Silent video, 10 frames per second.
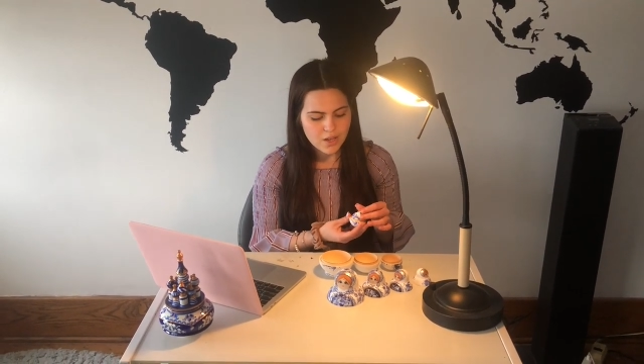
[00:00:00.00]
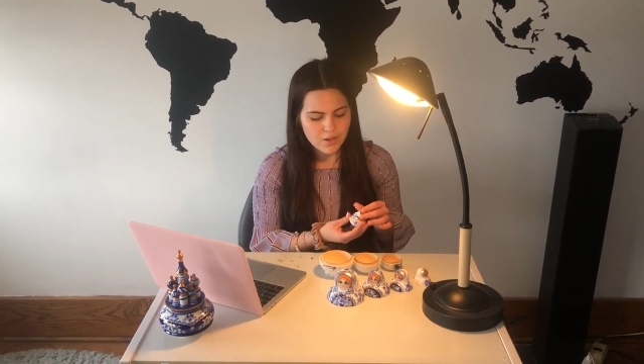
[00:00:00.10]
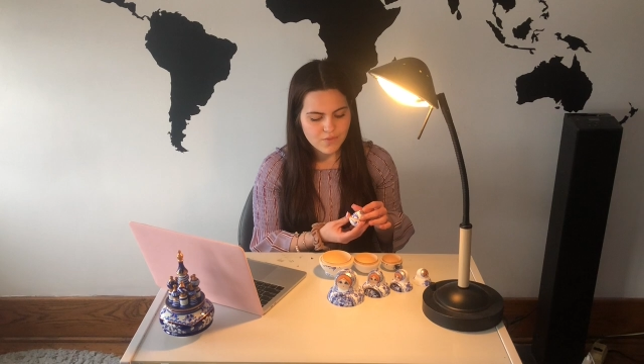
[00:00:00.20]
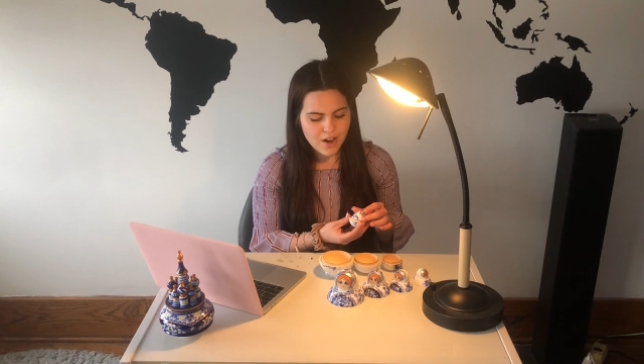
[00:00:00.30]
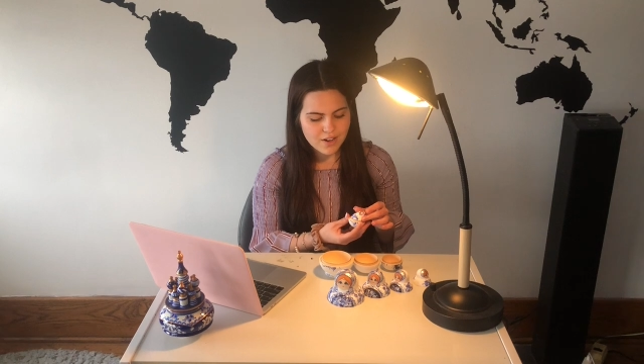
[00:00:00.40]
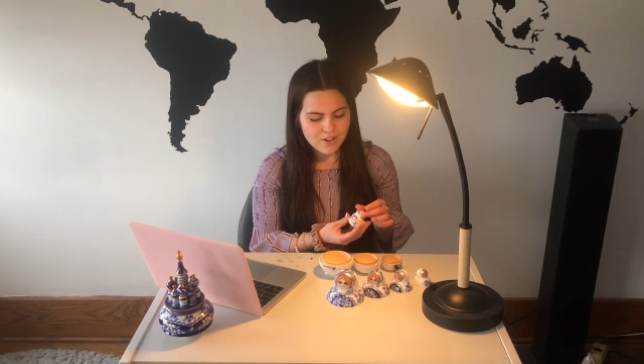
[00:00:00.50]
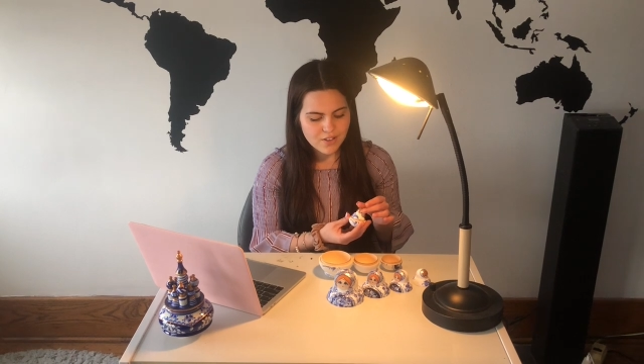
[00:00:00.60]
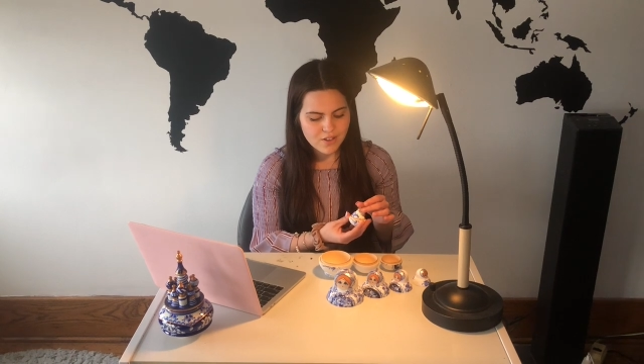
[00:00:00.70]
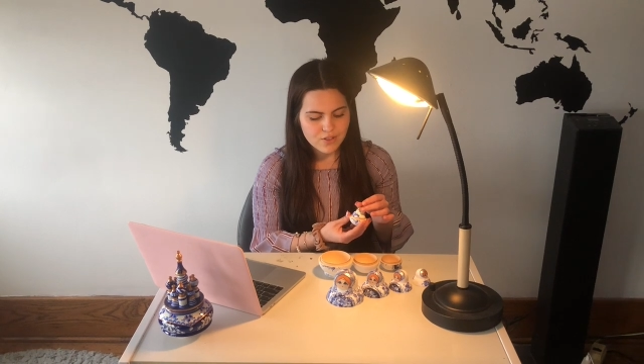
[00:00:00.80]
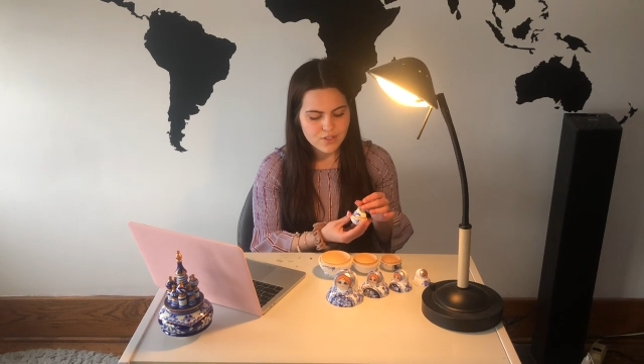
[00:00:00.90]
We
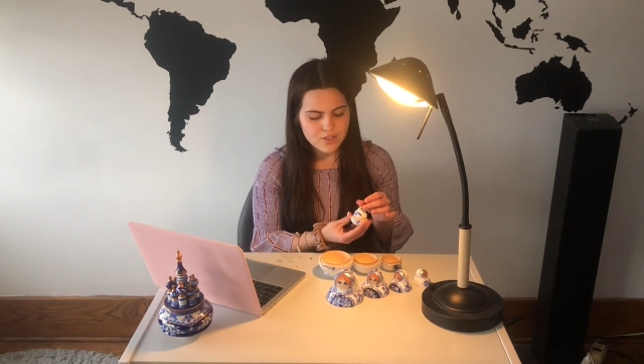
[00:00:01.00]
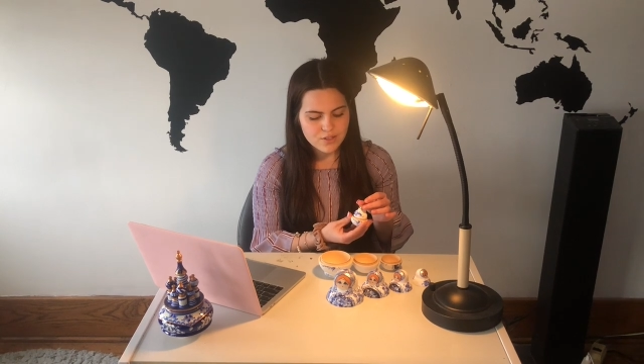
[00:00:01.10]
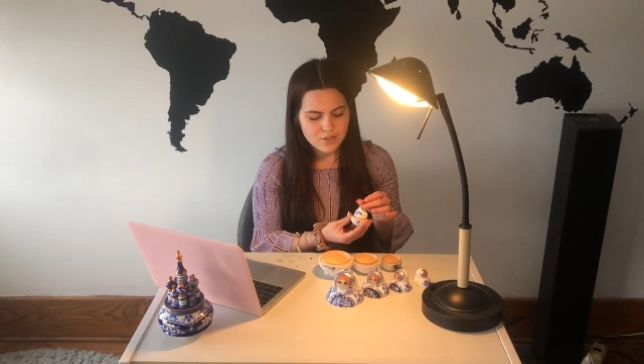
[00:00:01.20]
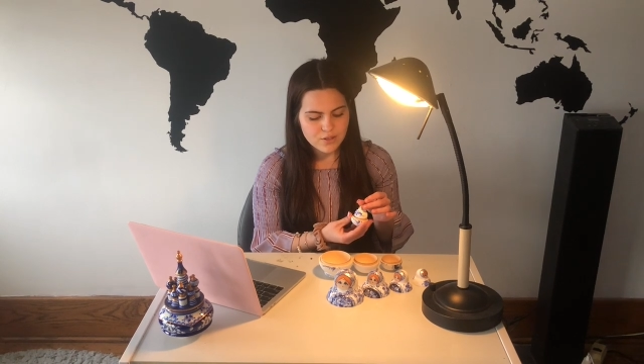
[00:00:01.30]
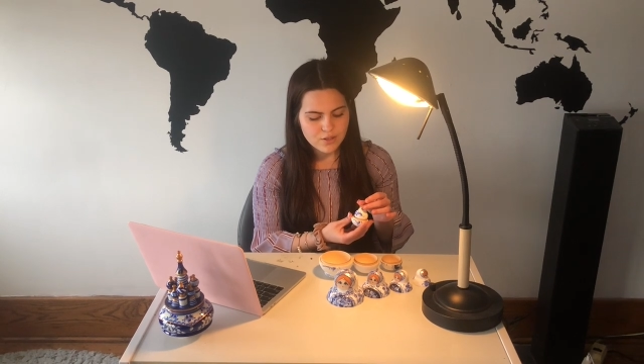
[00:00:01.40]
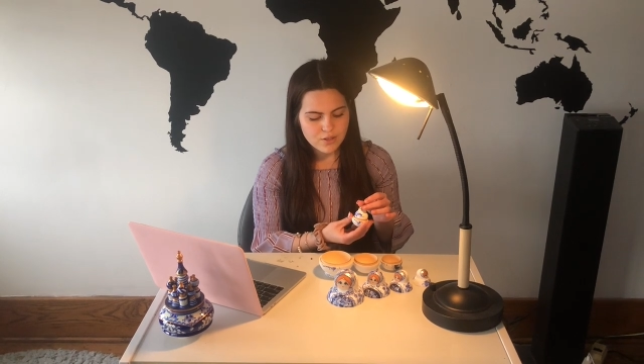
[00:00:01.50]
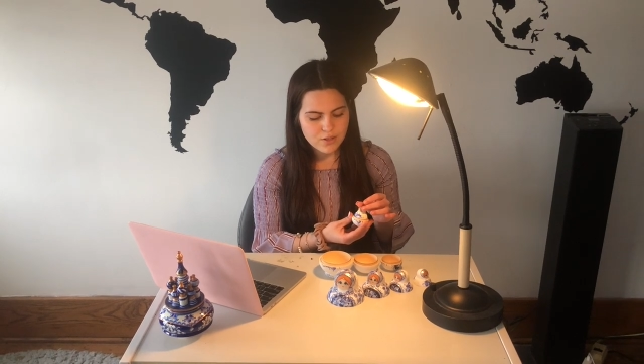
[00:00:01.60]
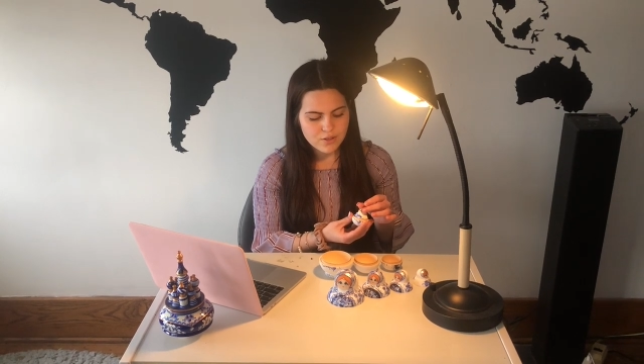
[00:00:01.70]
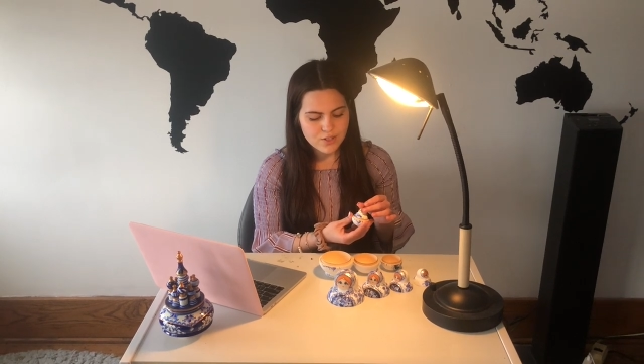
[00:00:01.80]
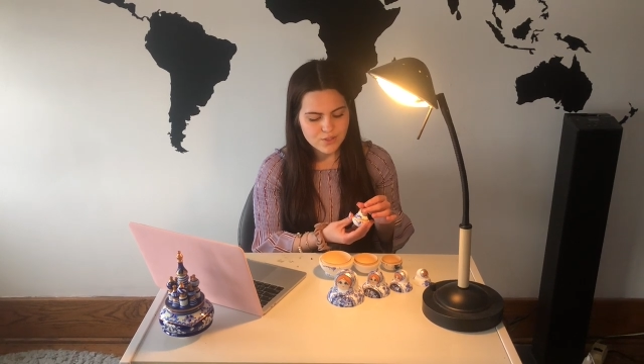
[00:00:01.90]
find that this,
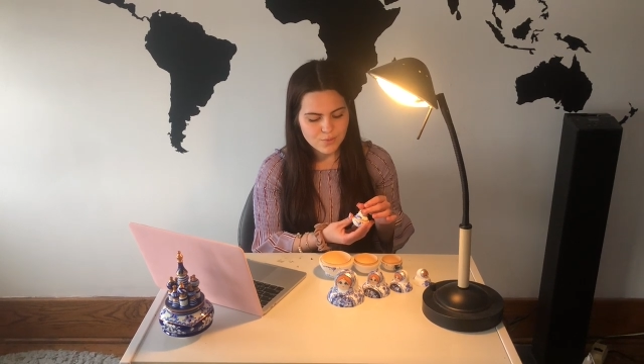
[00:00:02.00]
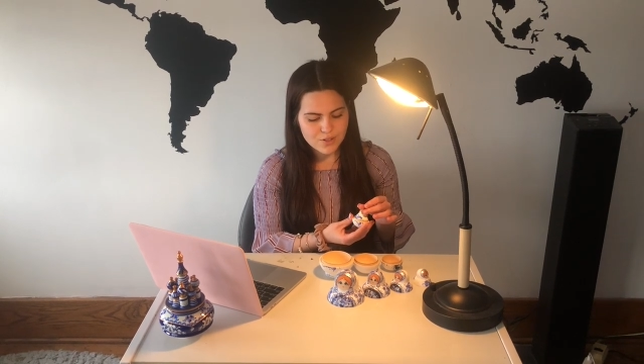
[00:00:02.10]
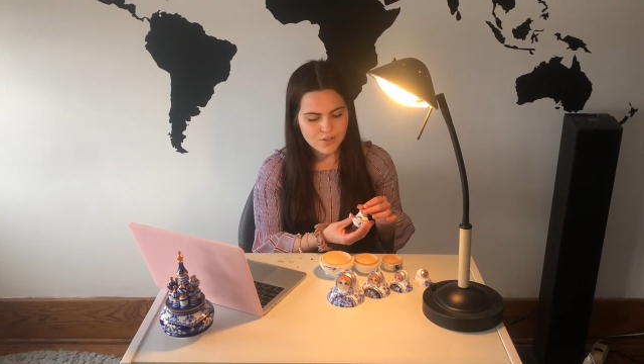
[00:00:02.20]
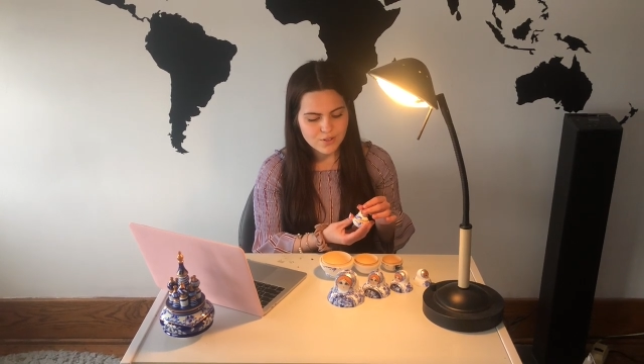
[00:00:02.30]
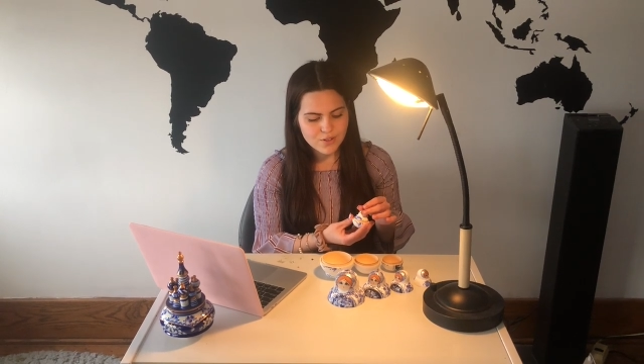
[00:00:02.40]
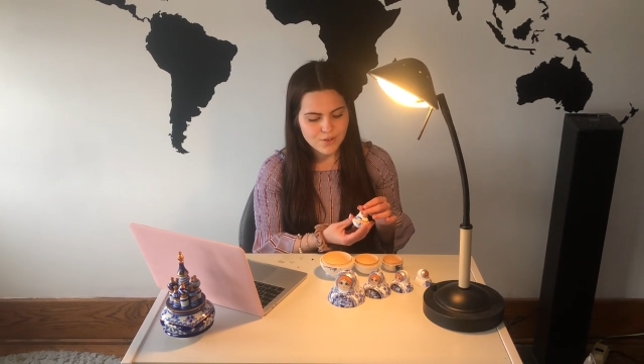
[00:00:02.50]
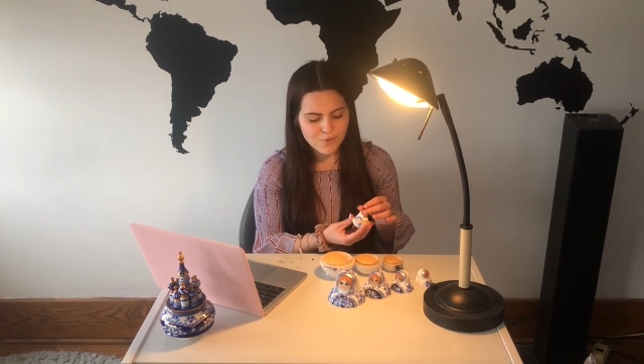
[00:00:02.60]
this one,